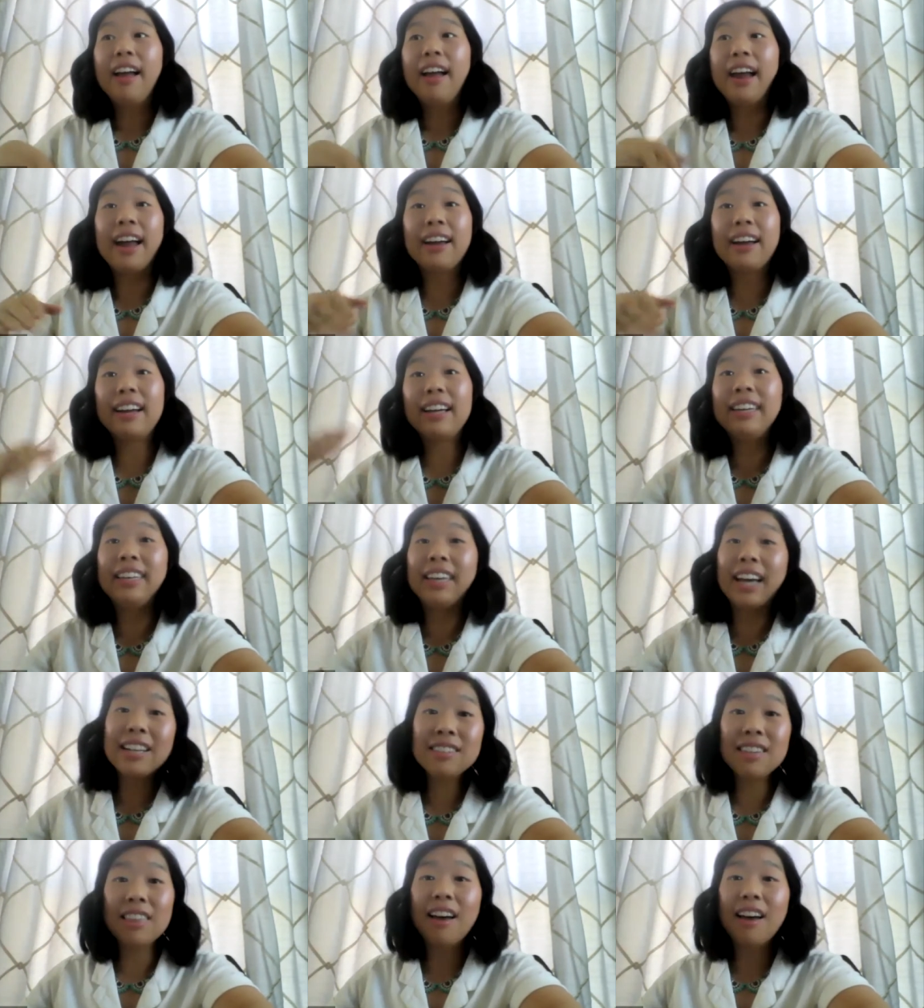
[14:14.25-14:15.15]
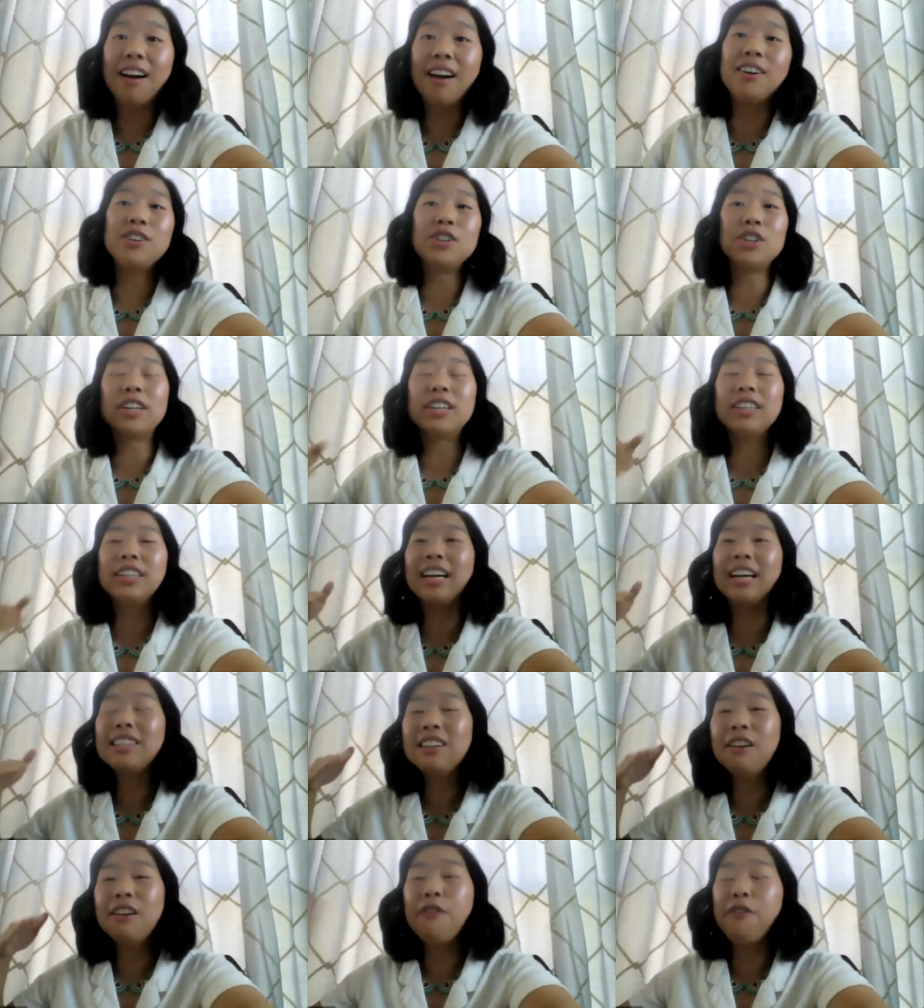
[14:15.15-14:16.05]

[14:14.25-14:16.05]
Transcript: and get to that 100, get to